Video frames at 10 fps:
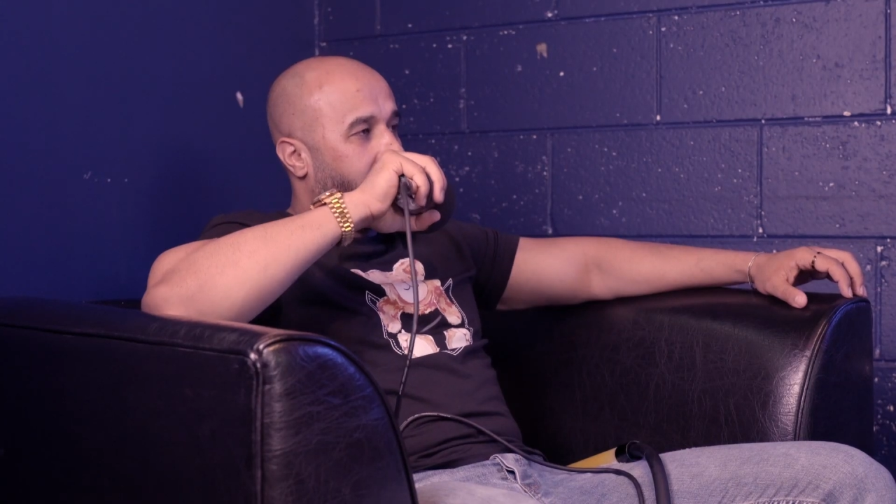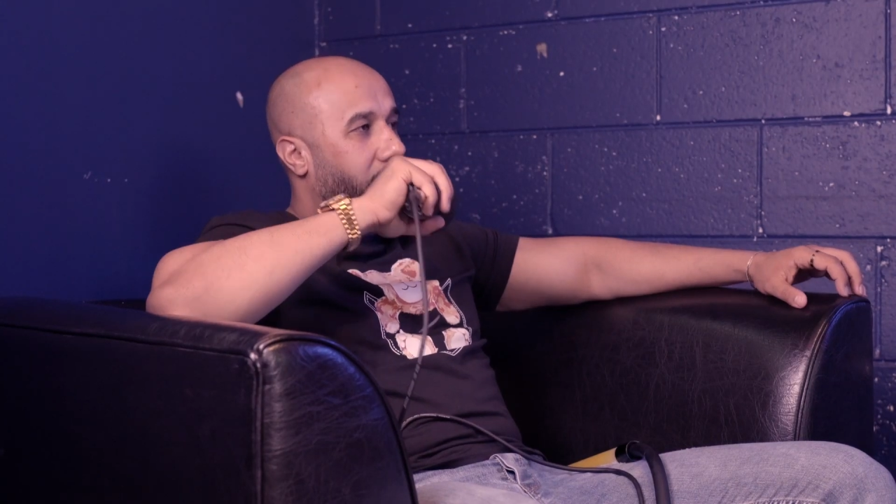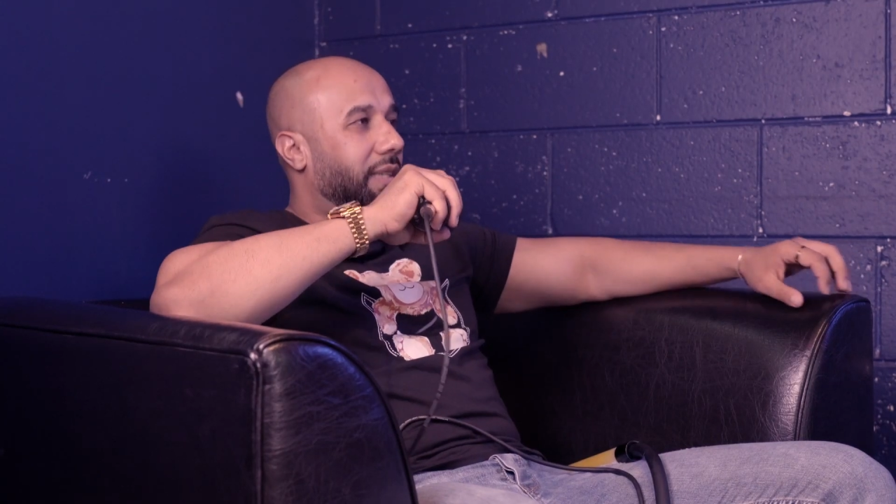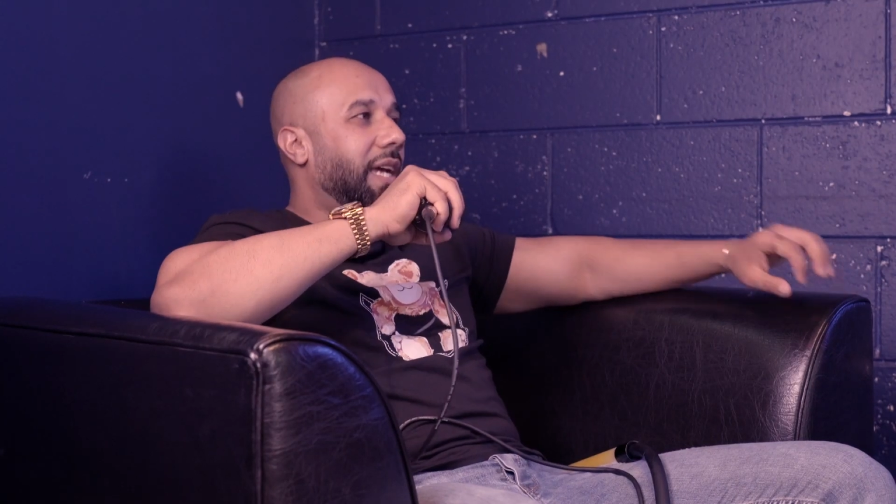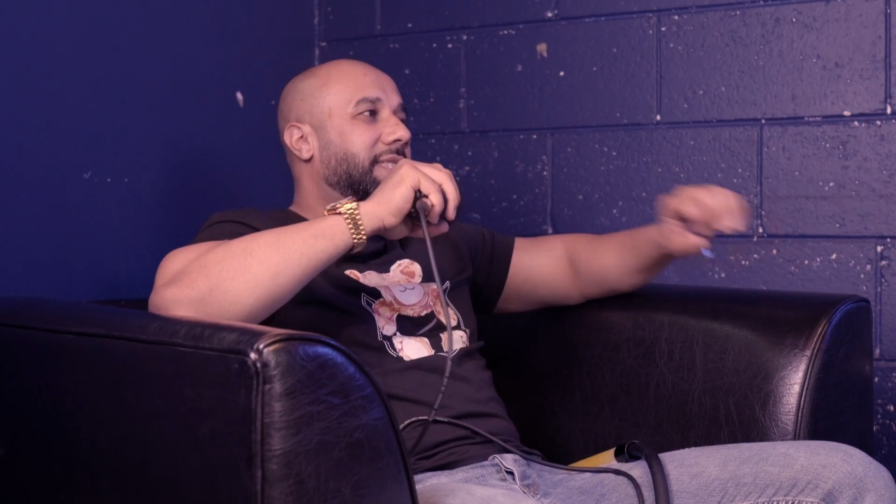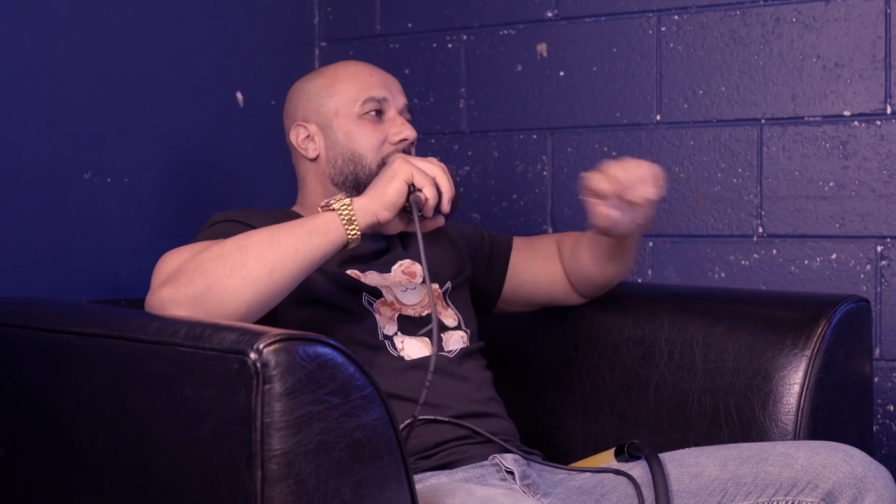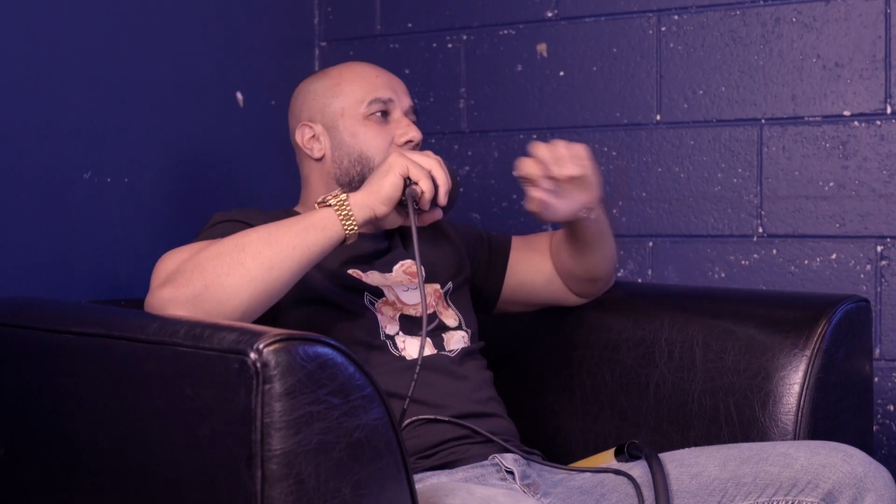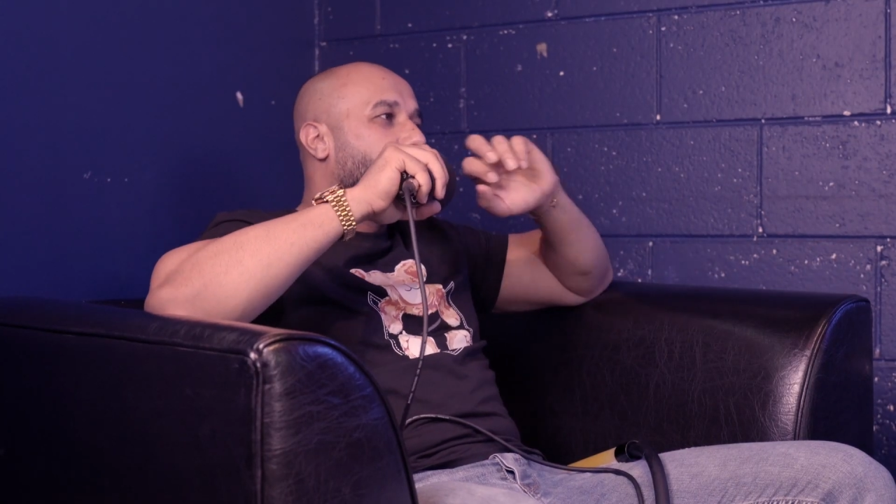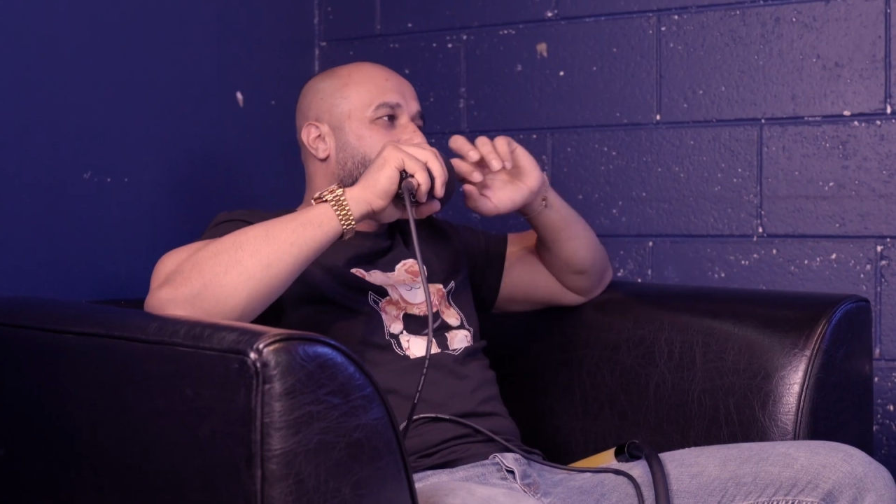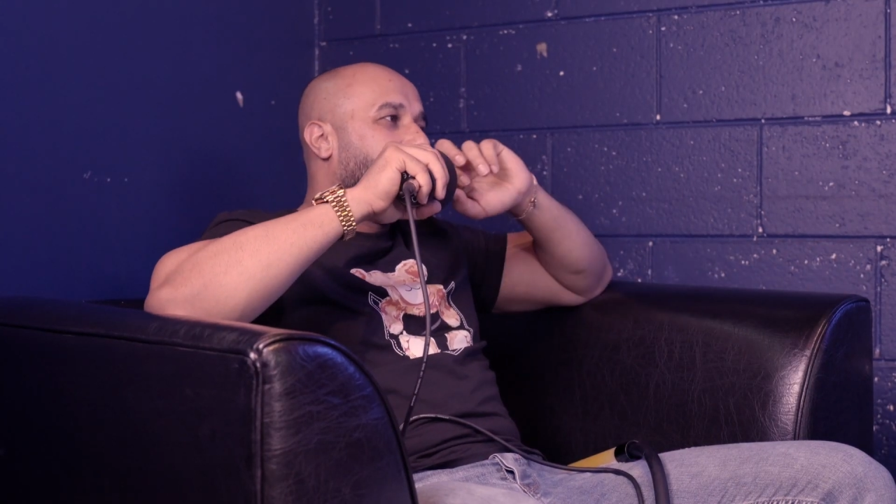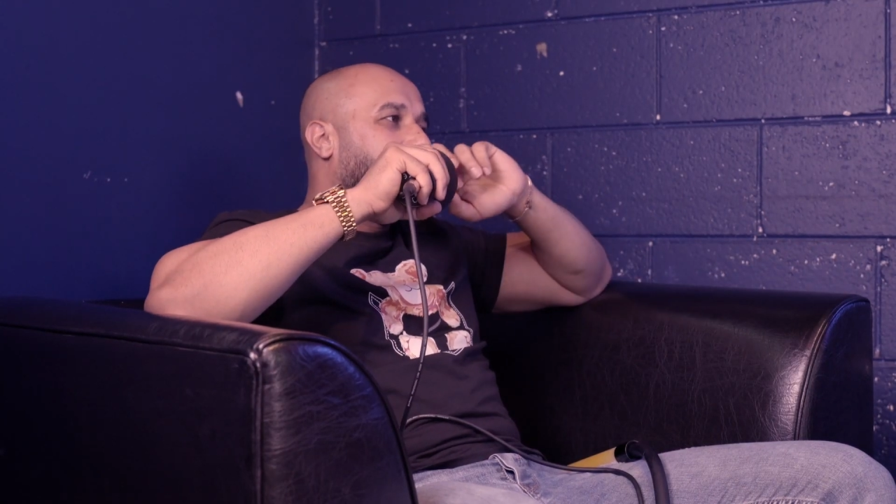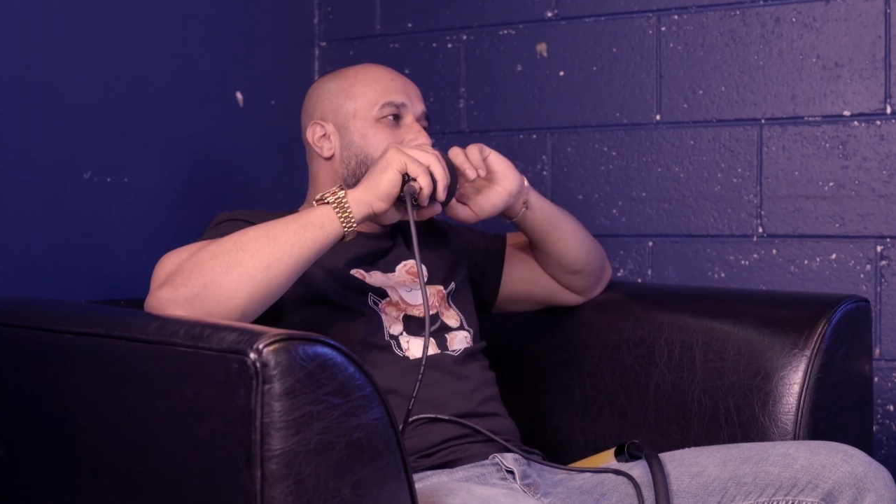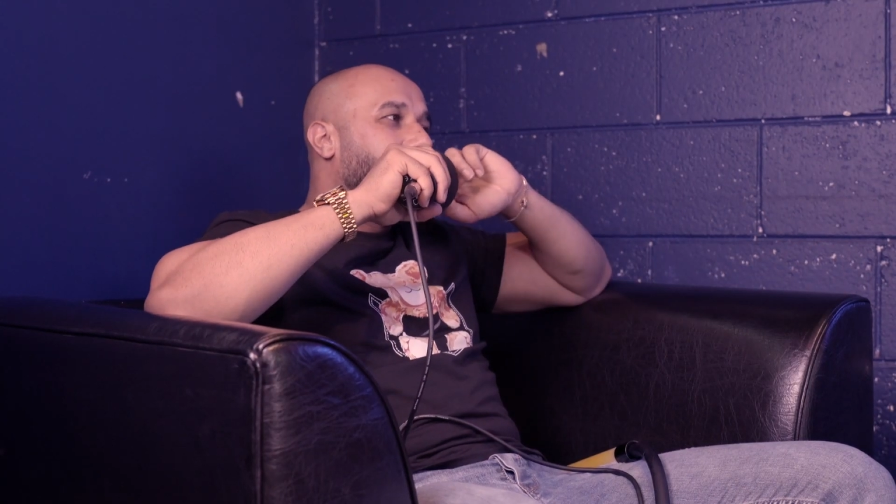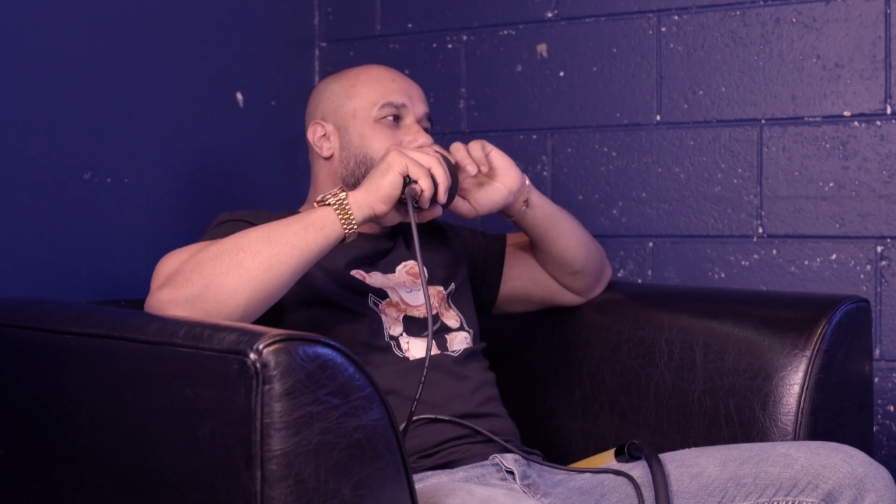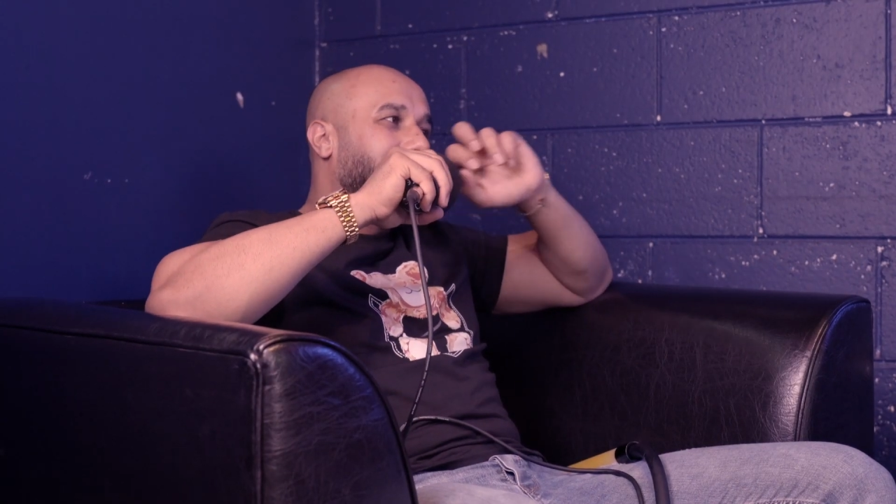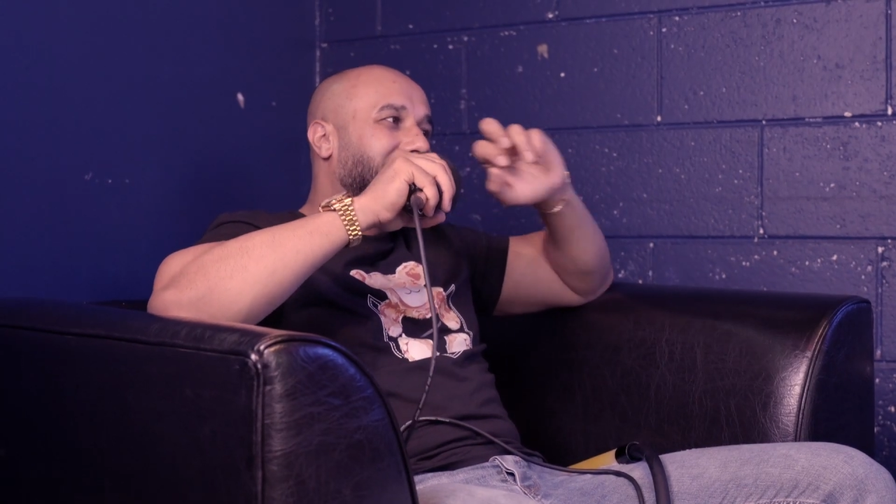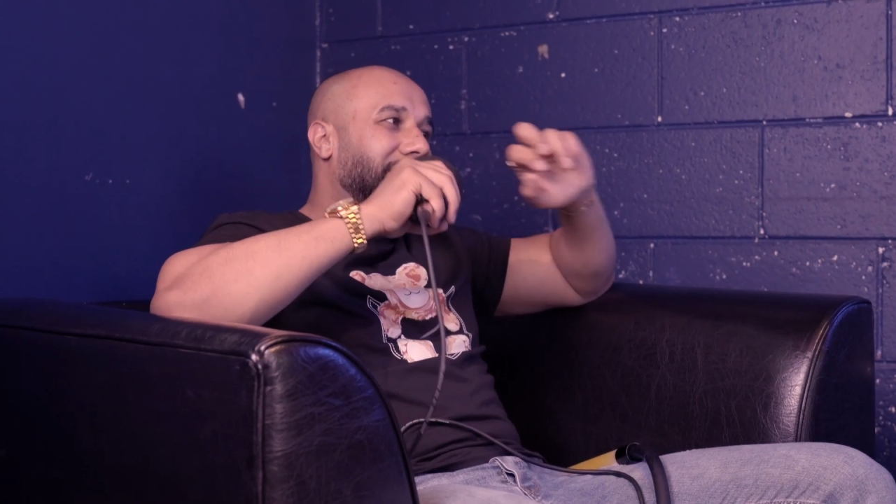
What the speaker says: Like they say, goes around, come around.